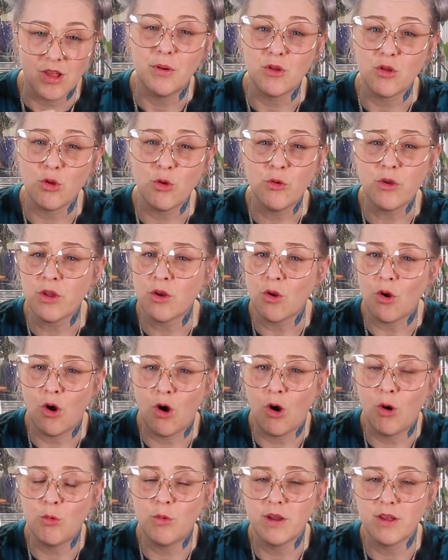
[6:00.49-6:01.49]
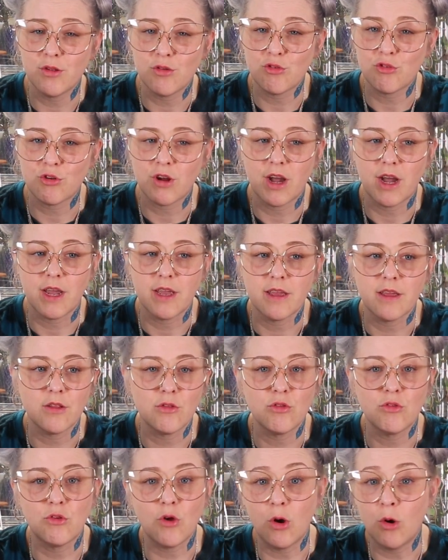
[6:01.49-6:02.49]
but you can always try.
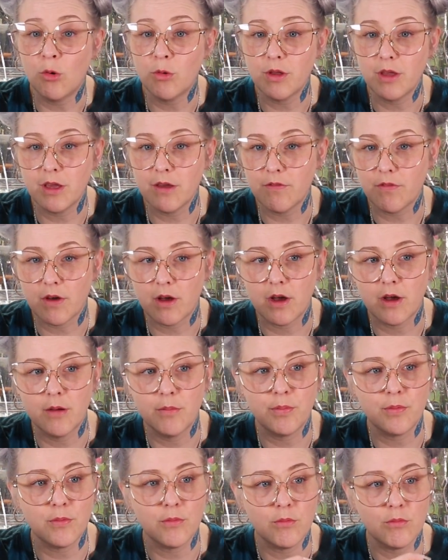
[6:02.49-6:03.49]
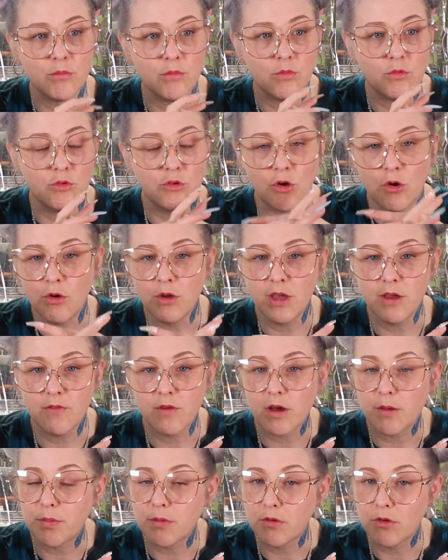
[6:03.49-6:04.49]
Don't give up. Don't give
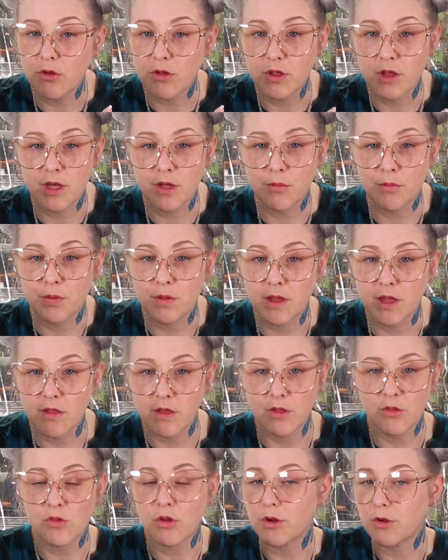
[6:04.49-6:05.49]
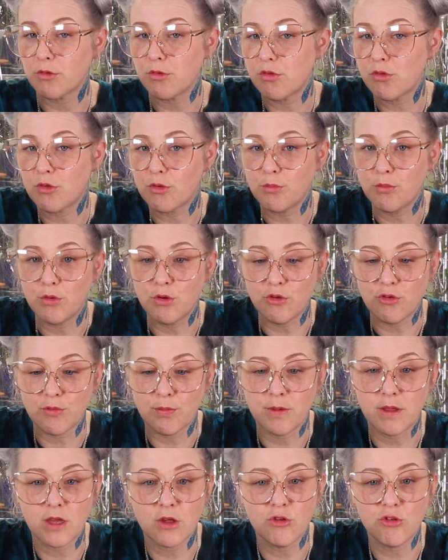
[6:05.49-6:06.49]
up until it completely turns to mush,
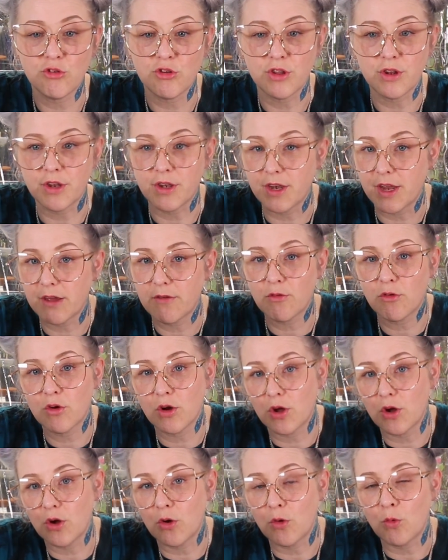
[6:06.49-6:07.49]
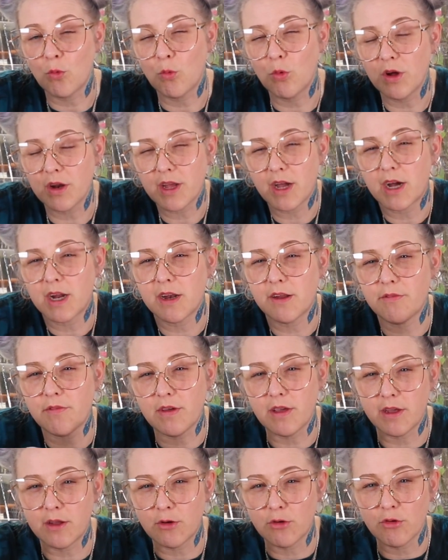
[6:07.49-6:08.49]
because you never know what kind of
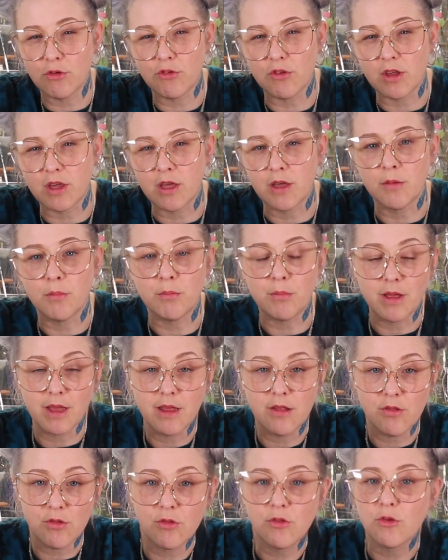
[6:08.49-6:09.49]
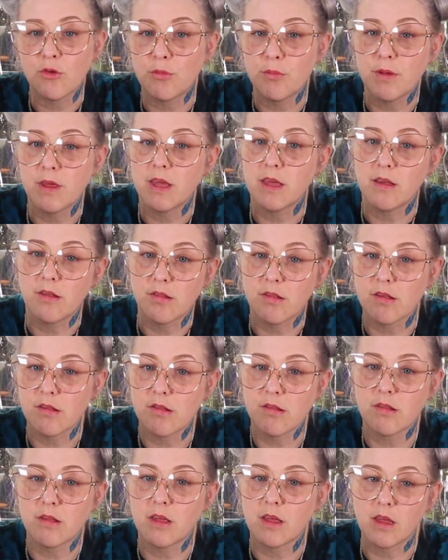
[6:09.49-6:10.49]
energy may still be
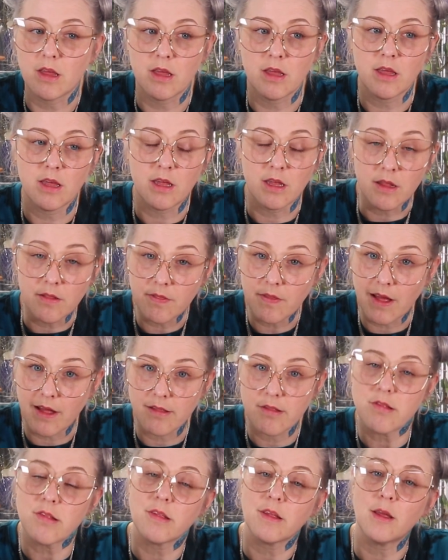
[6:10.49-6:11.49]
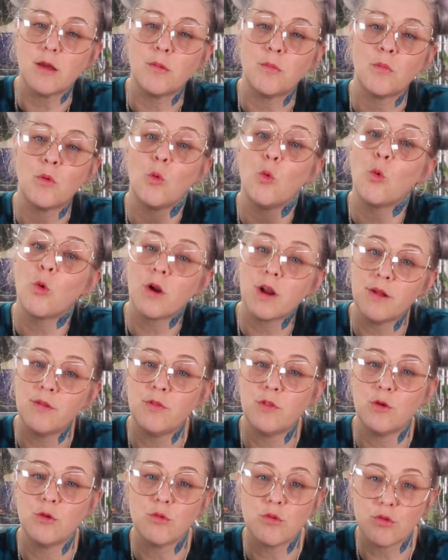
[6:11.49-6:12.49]
existing in that stem or
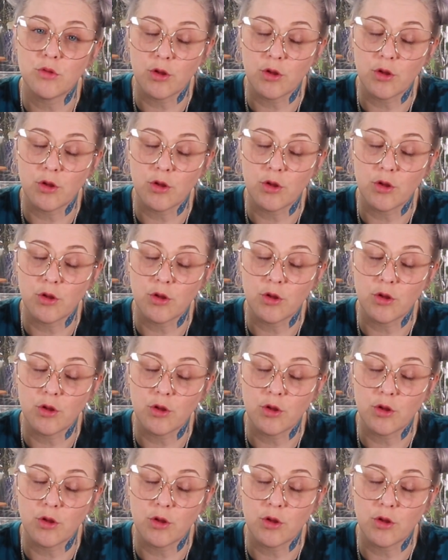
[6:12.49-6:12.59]
in those